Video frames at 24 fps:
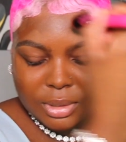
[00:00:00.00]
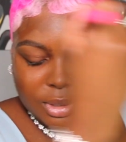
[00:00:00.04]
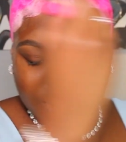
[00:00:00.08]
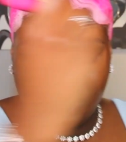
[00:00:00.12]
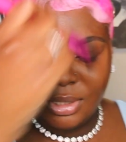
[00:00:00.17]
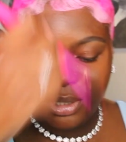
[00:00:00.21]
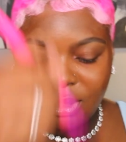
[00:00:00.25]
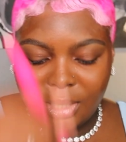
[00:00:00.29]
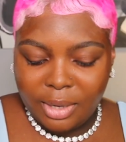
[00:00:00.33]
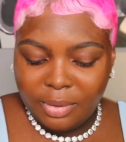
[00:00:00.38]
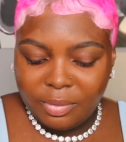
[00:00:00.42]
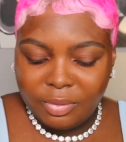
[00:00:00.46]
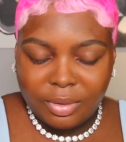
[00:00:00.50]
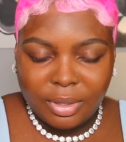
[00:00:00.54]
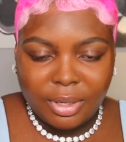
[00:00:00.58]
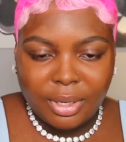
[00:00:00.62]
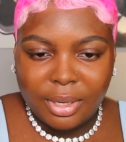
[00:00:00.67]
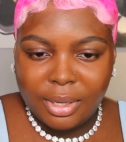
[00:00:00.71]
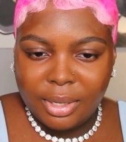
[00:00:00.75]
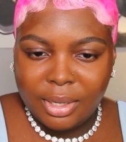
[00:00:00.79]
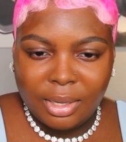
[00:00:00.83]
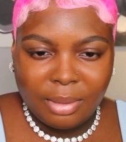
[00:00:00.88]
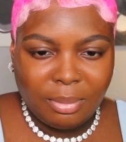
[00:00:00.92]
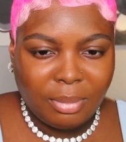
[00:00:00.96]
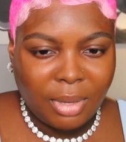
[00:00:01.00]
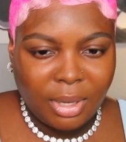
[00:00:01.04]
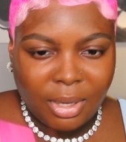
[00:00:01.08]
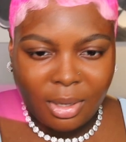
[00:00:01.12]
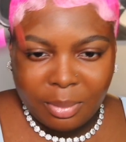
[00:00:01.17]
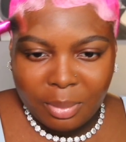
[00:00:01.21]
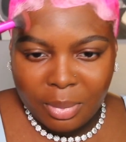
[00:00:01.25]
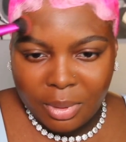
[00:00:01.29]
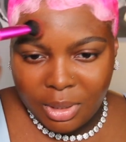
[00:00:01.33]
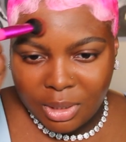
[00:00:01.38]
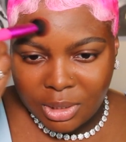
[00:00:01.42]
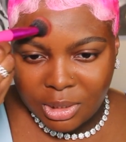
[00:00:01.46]
Definitely can't get
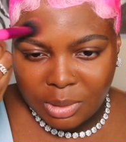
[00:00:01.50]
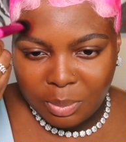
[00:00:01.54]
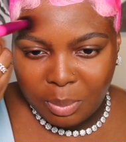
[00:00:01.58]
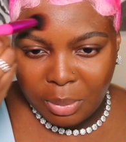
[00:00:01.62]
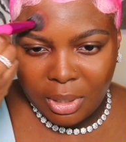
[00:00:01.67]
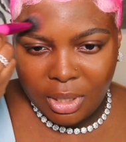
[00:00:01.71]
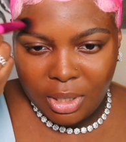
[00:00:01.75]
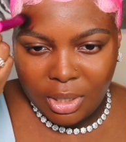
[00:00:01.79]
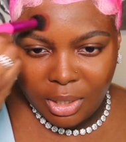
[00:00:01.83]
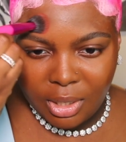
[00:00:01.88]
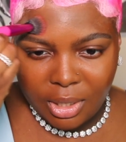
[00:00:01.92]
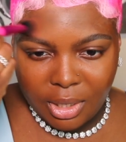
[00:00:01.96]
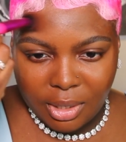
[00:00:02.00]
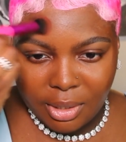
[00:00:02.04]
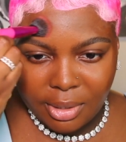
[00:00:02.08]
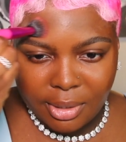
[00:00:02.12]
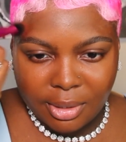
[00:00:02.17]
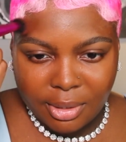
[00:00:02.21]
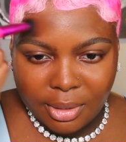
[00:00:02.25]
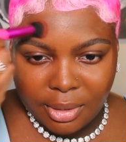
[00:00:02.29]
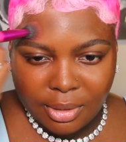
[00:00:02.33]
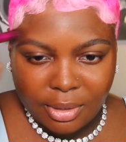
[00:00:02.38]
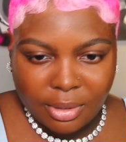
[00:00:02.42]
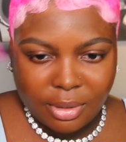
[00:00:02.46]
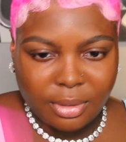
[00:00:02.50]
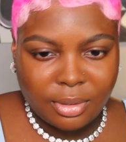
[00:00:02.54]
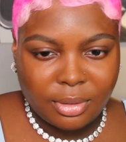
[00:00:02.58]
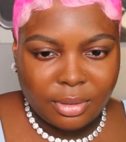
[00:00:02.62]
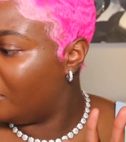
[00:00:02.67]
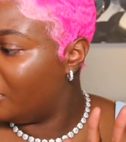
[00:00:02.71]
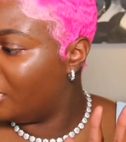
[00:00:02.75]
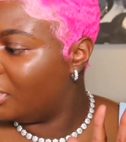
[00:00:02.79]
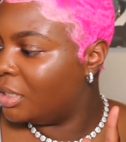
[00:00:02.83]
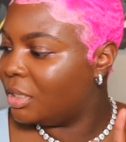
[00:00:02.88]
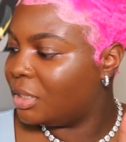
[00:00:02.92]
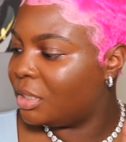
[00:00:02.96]
makeup in this pink hair.
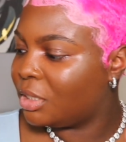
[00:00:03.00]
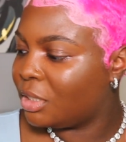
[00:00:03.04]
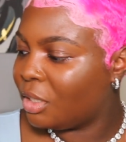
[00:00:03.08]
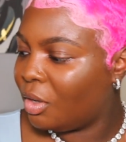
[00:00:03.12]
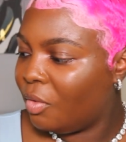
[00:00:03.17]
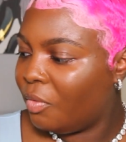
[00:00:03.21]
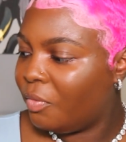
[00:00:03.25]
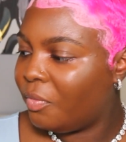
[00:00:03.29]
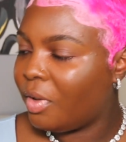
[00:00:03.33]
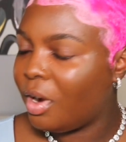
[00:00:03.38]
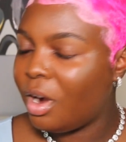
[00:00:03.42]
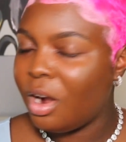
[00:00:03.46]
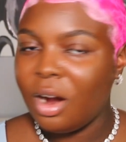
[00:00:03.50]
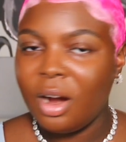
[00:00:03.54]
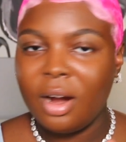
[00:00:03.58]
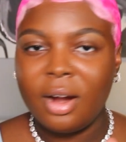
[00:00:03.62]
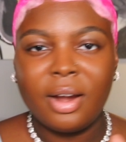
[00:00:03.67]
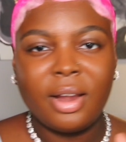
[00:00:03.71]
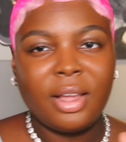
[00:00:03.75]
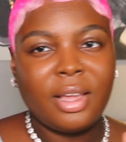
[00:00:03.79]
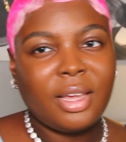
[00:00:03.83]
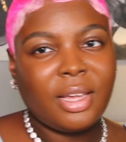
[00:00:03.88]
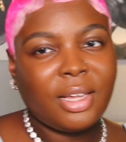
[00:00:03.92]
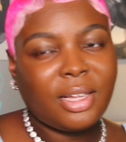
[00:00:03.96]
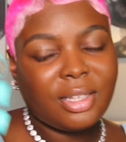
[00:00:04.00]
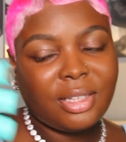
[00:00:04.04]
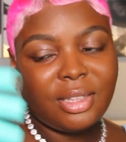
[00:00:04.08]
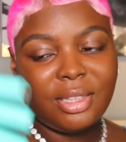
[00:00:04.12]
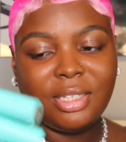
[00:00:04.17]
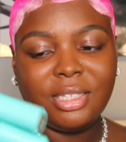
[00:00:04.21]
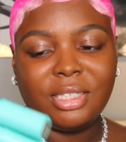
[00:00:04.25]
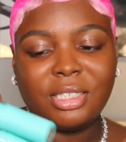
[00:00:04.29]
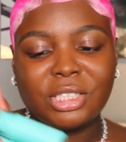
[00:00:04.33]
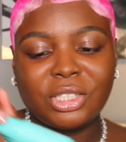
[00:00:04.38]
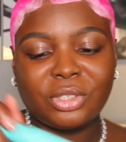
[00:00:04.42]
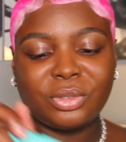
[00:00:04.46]
But so far,
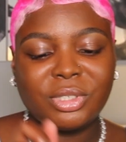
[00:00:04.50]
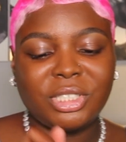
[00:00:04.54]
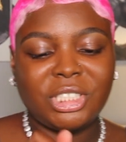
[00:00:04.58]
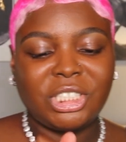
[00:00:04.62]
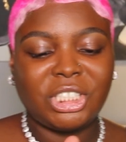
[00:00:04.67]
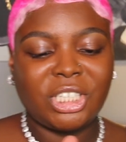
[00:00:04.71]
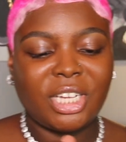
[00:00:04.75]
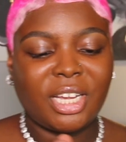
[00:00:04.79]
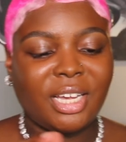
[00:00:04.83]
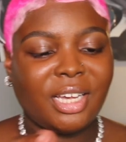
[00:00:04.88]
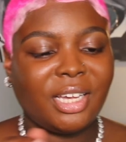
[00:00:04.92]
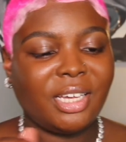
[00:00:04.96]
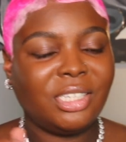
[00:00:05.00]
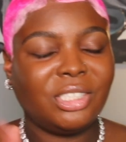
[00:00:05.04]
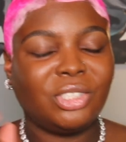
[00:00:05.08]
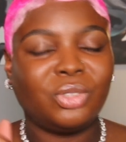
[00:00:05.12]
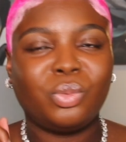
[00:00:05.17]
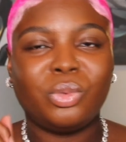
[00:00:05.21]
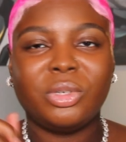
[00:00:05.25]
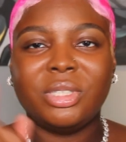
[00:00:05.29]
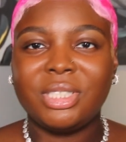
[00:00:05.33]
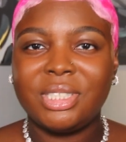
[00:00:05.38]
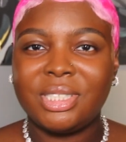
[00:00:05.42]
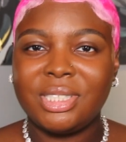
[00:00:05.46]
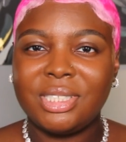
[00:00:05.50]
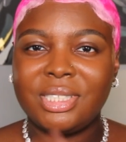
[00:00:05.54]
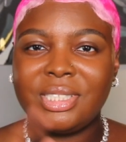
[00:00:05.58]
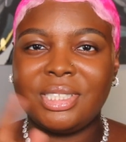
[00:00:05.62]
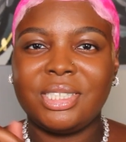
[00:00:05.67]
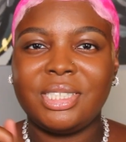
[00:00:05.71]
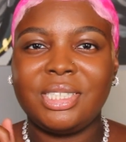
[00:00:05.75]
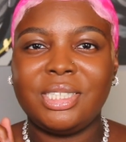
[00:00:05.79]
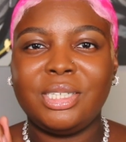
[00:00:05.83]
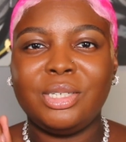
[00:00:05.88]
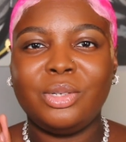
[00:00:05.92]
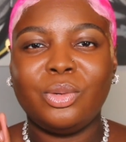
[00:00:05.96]
these 3 shades,
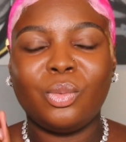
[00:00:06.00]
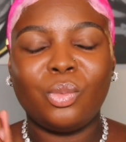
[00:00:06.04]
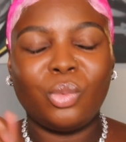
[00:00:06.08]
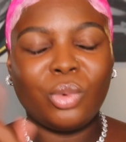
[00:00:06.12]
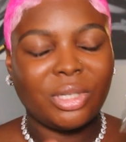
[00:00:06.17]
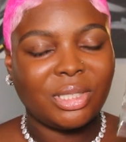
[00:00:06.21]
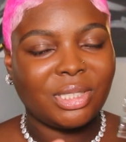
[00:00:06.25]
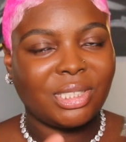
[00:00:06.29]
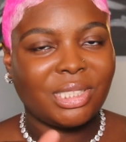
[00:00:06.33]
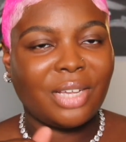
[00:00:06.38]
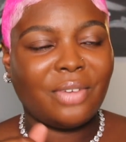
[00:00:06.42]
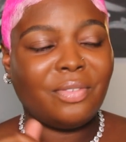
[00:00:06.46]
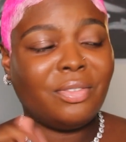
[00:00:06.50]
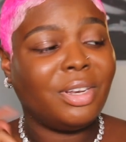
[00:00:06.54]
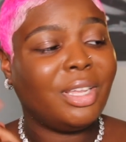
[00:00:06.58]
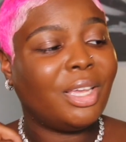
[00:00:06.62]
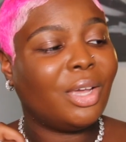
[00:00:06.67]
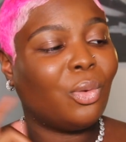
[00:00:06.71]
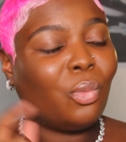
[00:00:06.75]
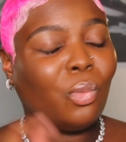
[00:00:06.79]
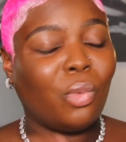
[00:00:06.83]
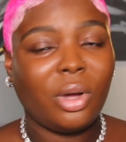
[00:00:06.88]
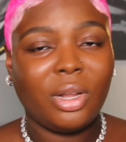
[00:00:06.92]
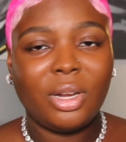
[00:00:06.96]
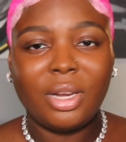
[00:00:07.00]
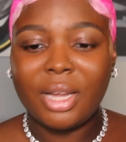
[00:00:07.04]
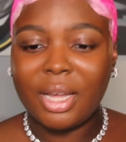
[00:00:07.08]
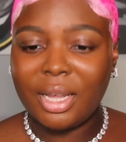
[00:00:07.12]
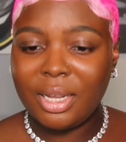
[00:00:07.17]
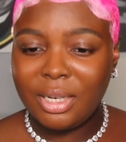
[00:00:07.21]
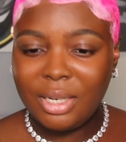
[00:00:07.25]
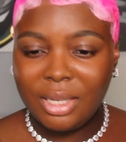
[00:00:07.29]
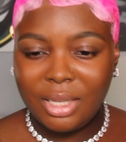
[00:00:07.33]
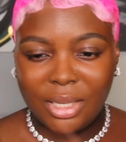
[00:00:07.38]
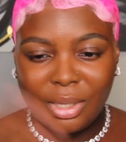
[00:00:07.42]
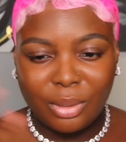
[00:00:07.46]
160, 170, and
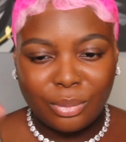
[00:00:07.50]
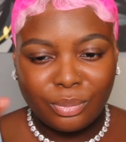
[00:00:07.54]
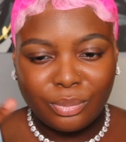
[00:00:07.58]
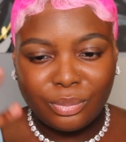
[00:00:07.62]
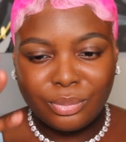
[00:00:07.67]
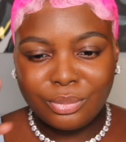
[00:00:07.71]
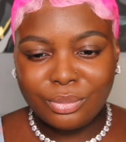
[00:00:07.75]
190,